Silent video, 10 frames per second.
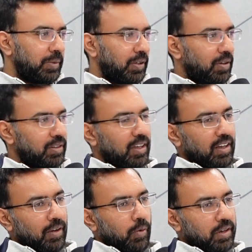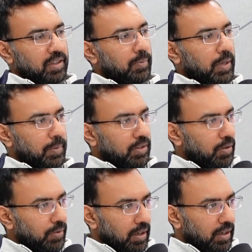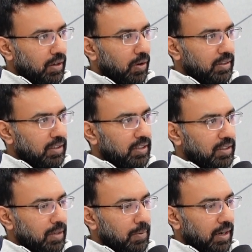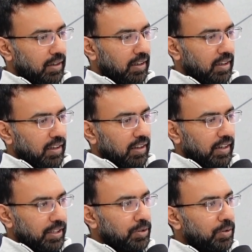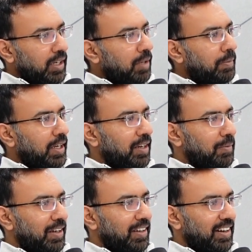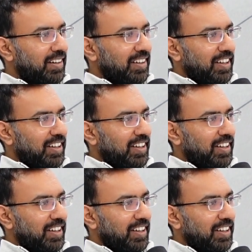because what is the purpose of learning all this digital marketing? It is to end up making money, right?